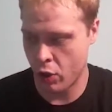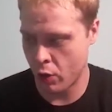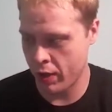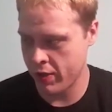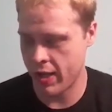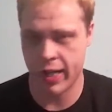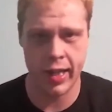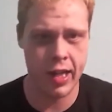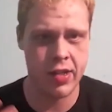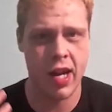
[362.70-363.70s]
noise. And I
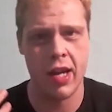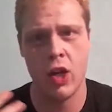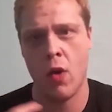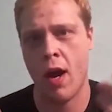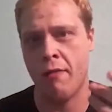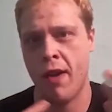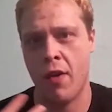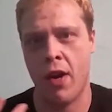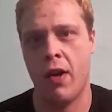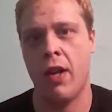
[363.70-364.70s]
guess, you know, I
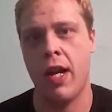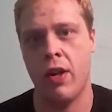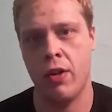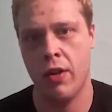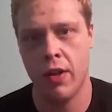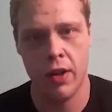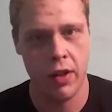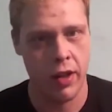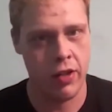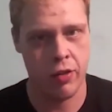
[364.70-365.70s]
found out later
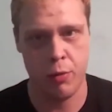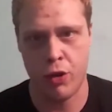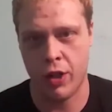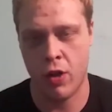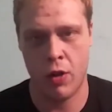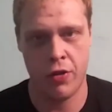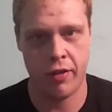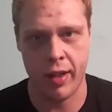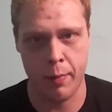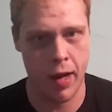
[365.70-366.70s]
it's some shit called
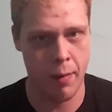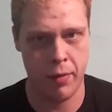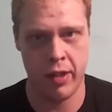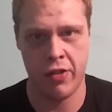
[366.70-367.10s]
sleep apnea.